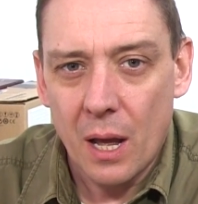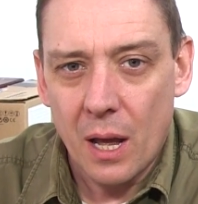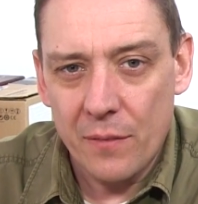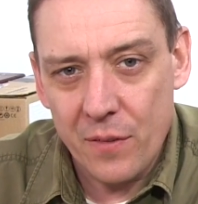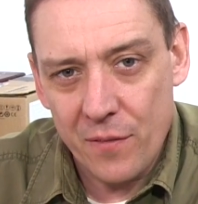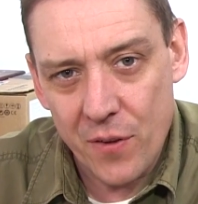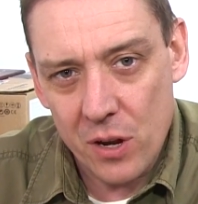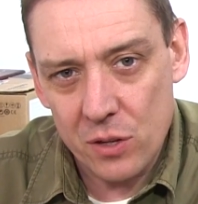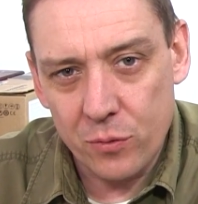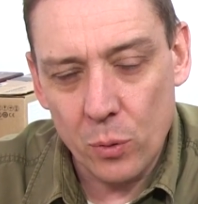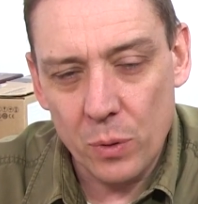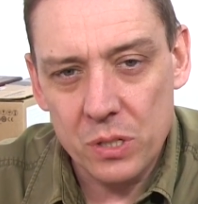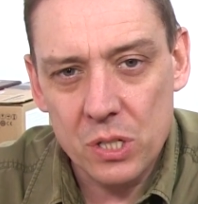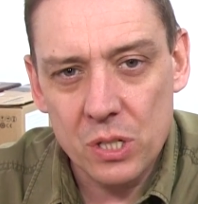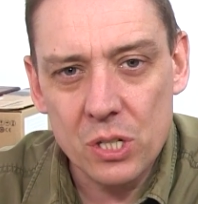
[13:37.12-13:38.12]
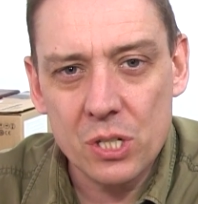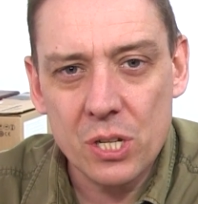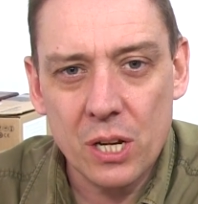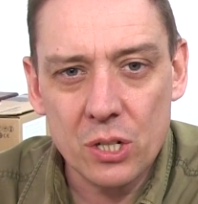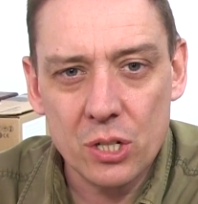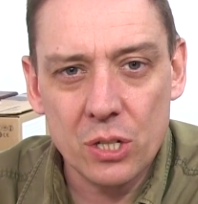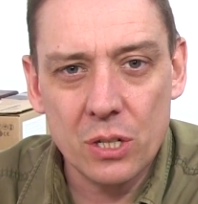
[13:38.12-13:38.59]
If you fast forwarded to this
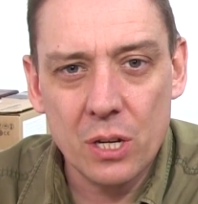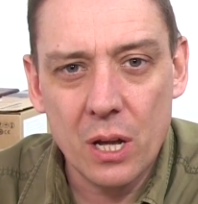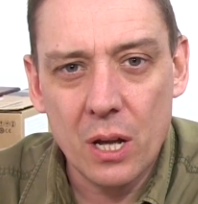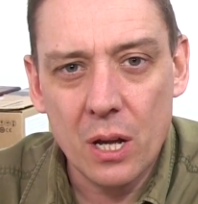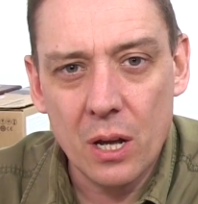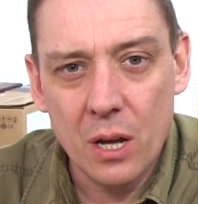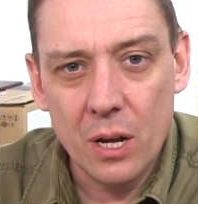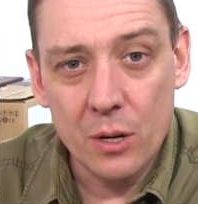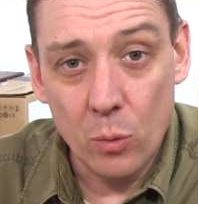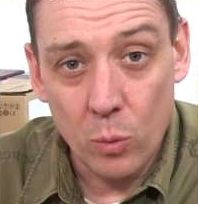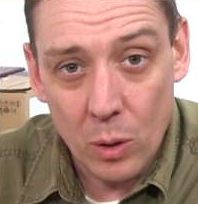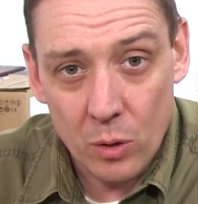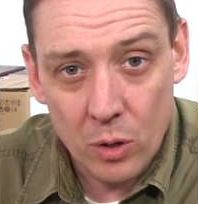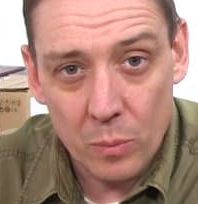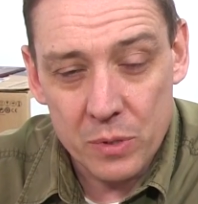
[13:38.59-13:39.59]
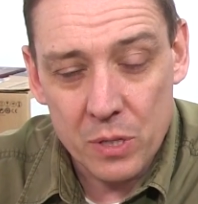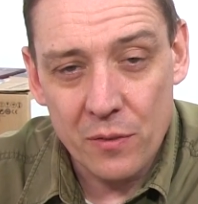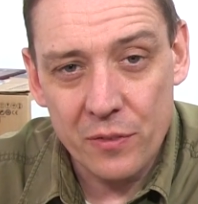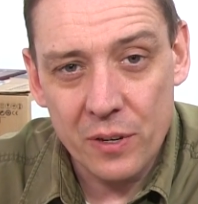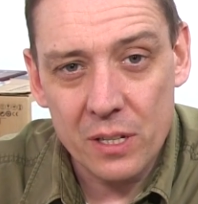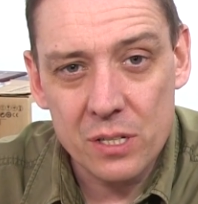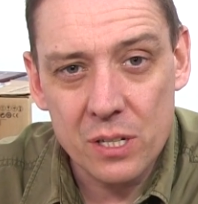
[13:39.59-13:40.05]
section, you're welcome.
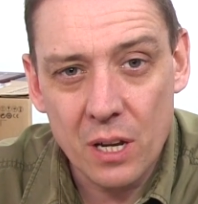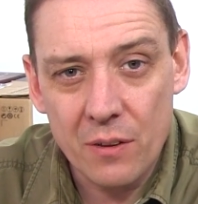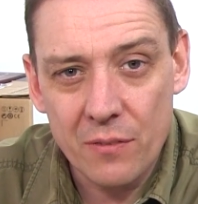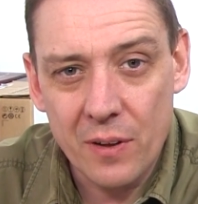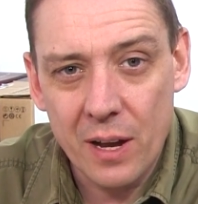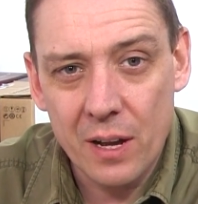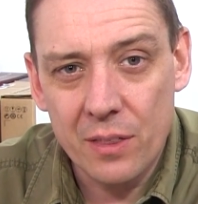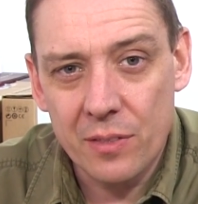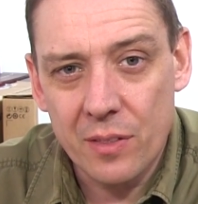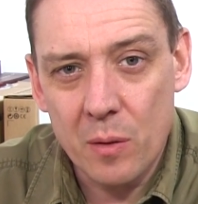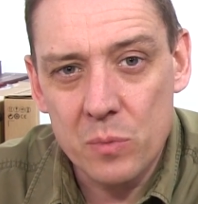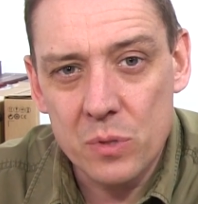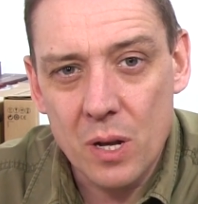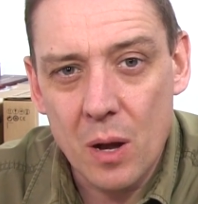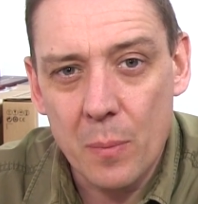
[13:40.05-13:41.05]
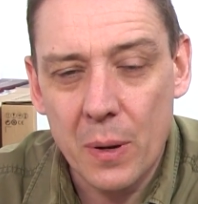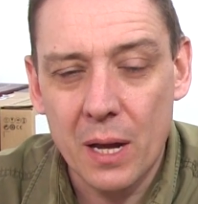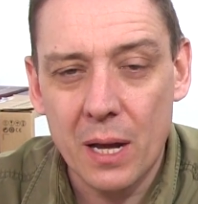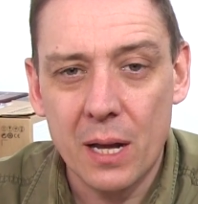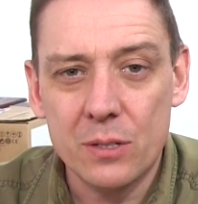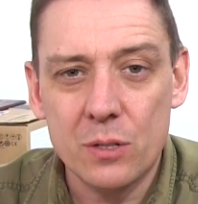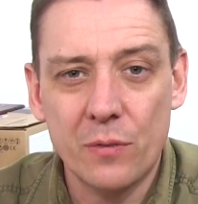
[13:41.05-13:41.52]
Don't forget to give a thumbs up,
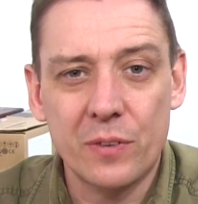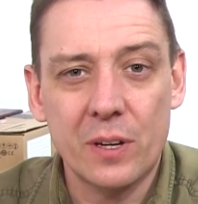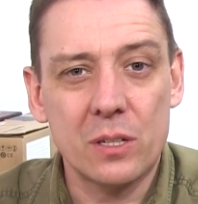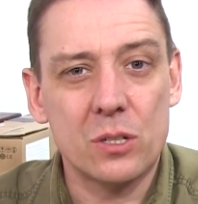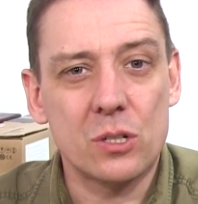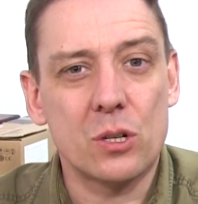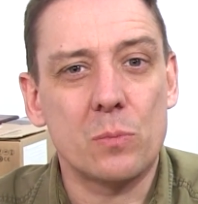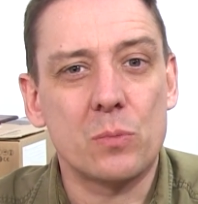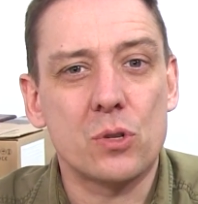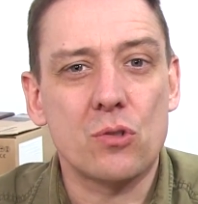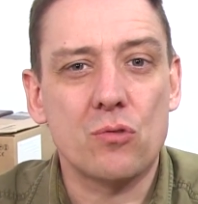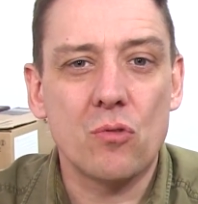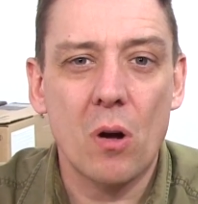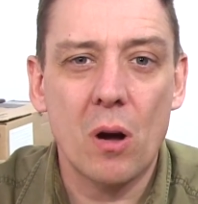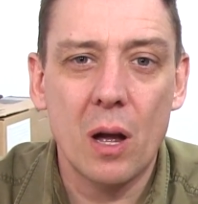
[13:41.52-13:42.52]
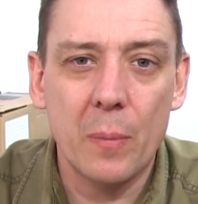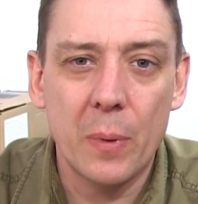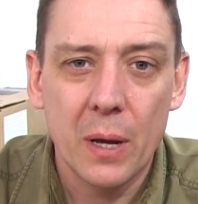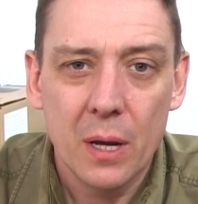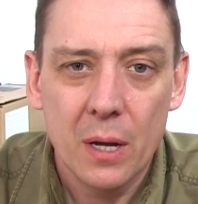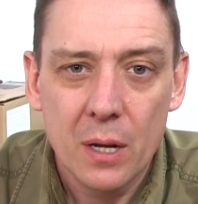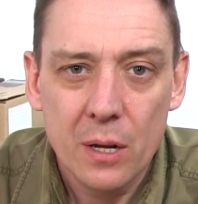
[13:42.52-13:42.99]
and don't forget to subscribe
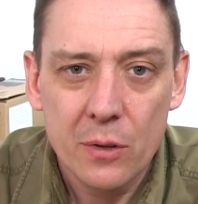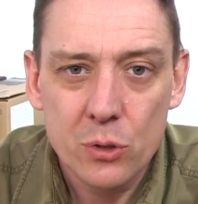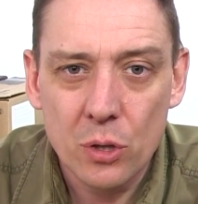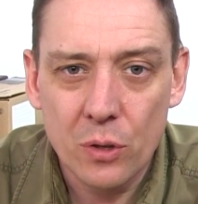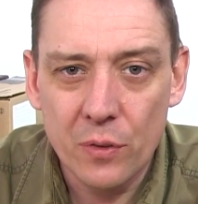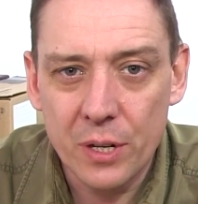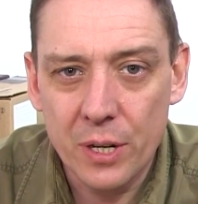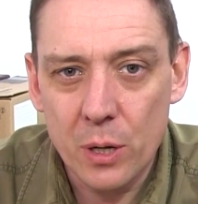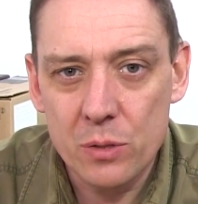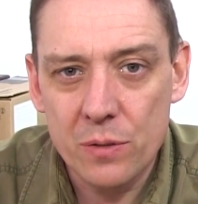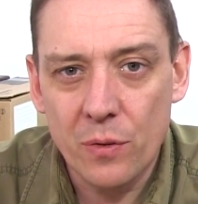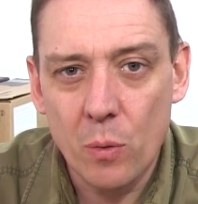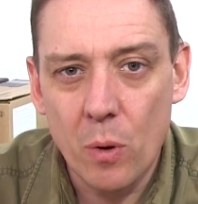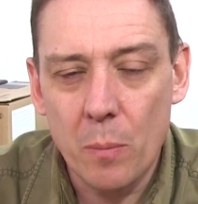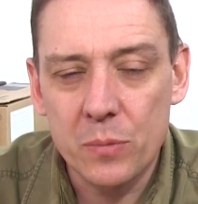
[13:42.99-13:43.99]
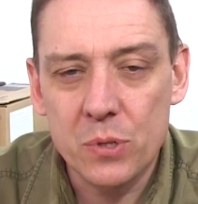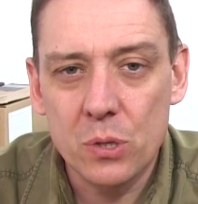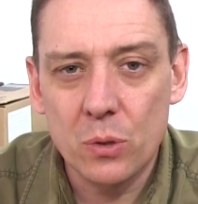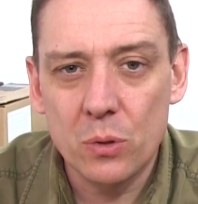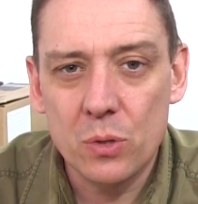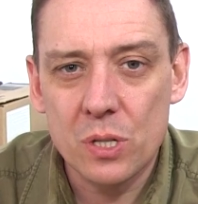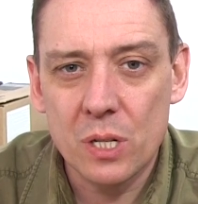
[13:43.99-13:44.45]
to the videos if you want
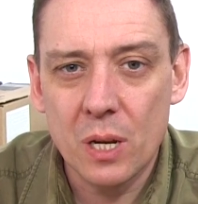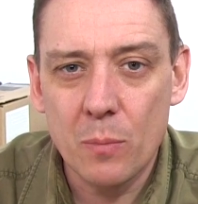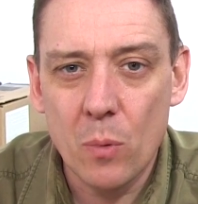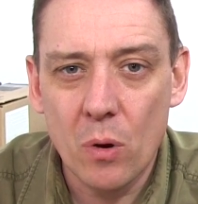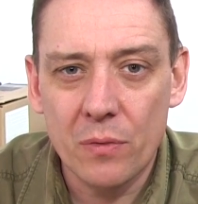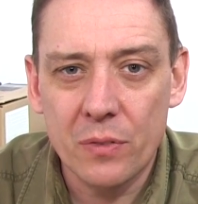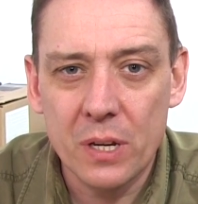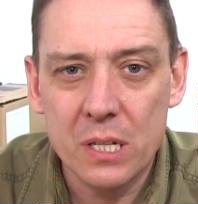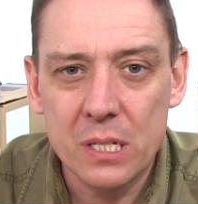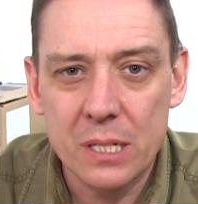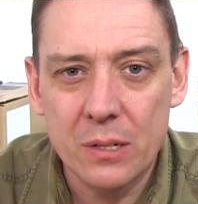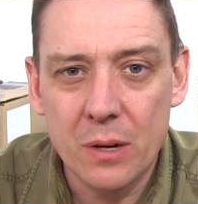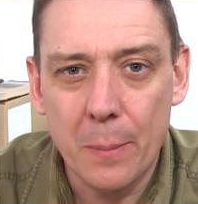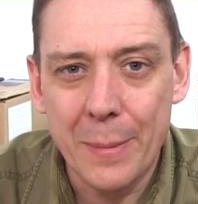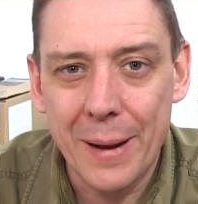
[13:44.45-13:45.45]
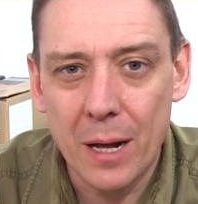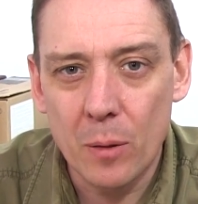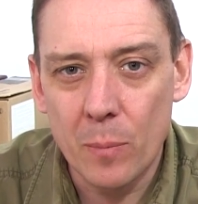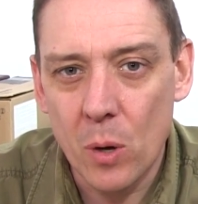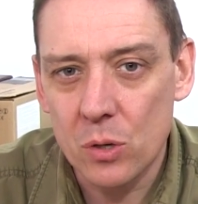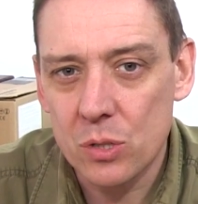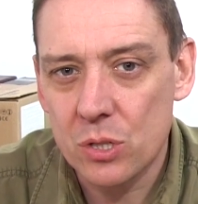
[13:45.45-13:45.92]
to see more of these in your
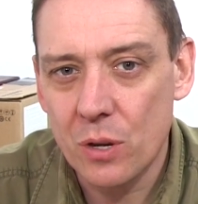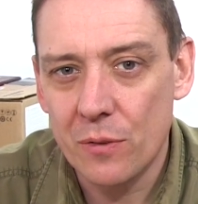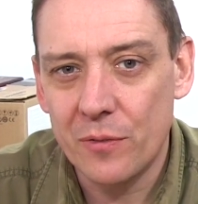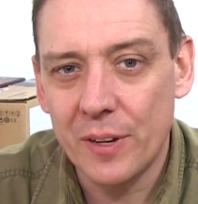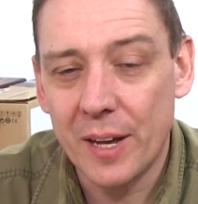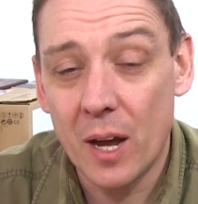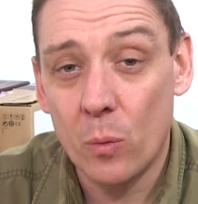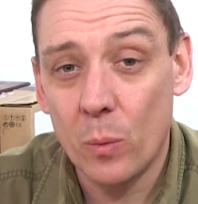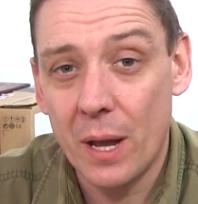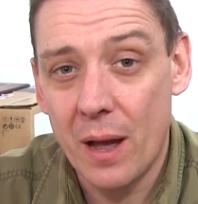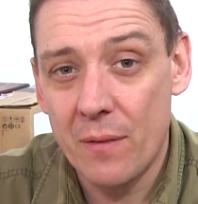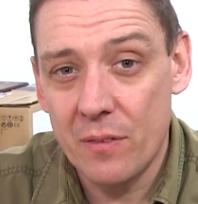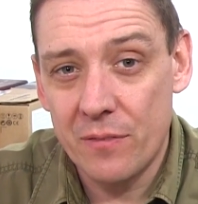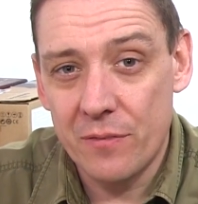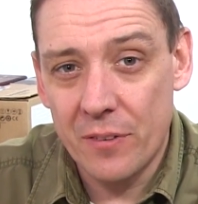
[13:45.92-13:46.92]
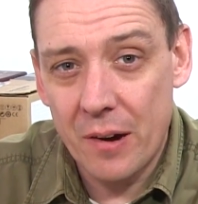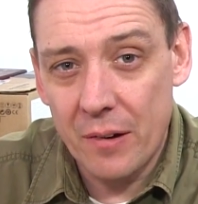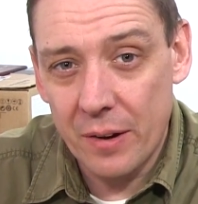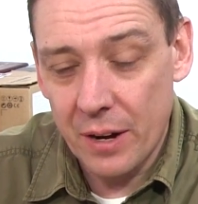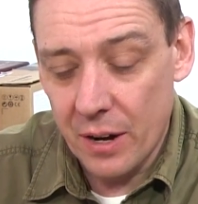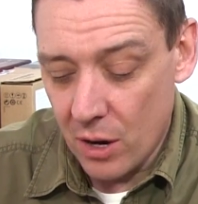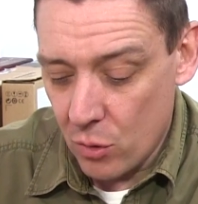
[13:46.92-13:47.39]
mailbox. Don't forget we have a
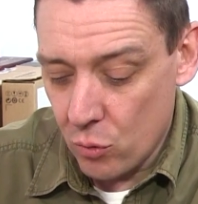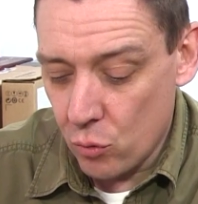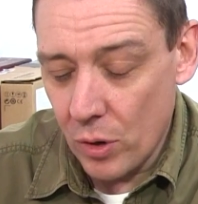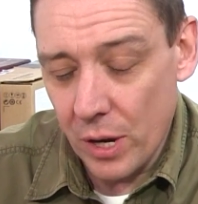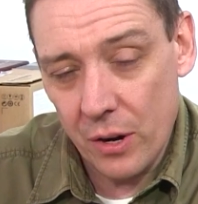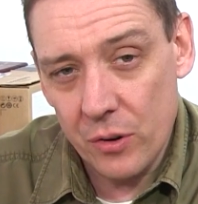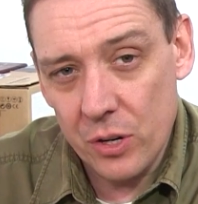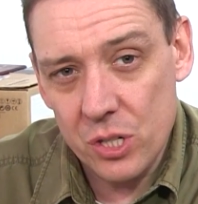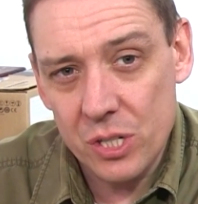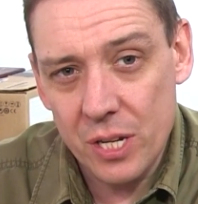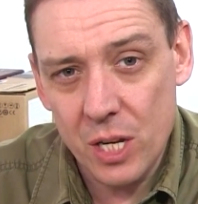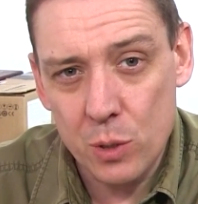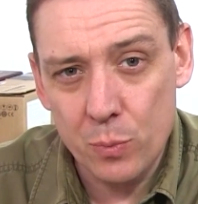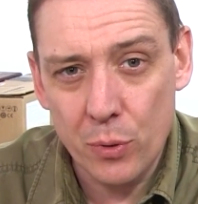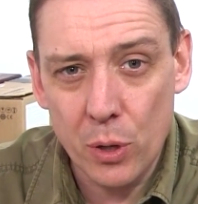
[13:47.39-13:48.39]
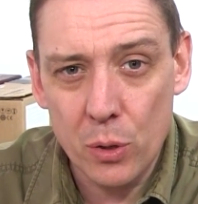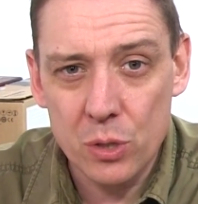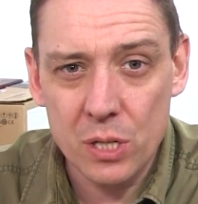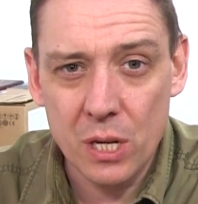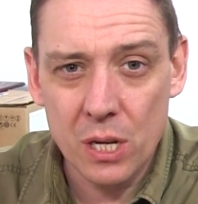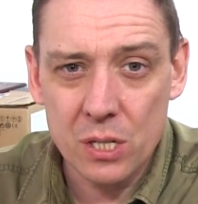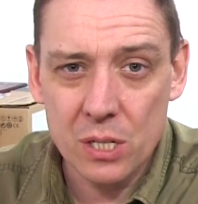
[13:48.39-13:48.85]
very rigorous test
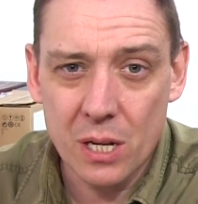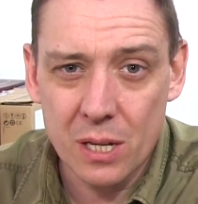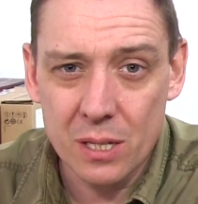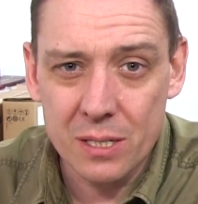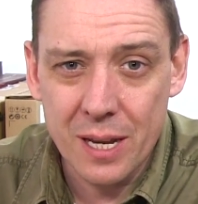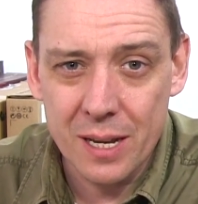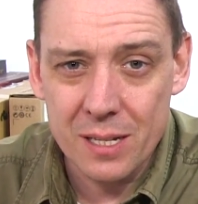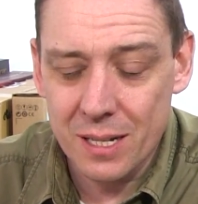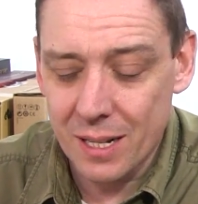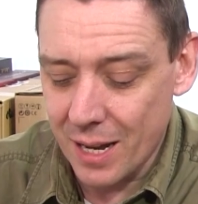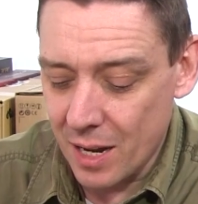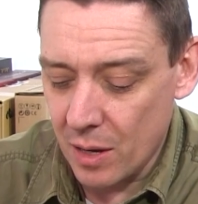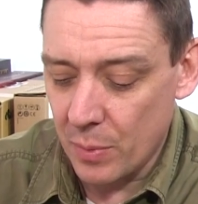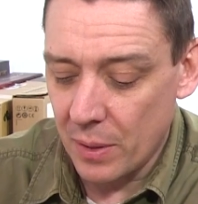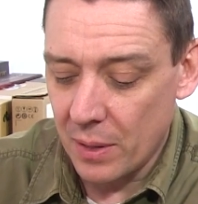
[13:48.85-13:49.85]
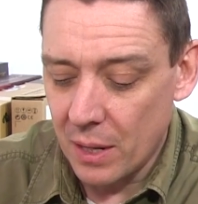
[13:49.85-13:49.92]
process, a test lab,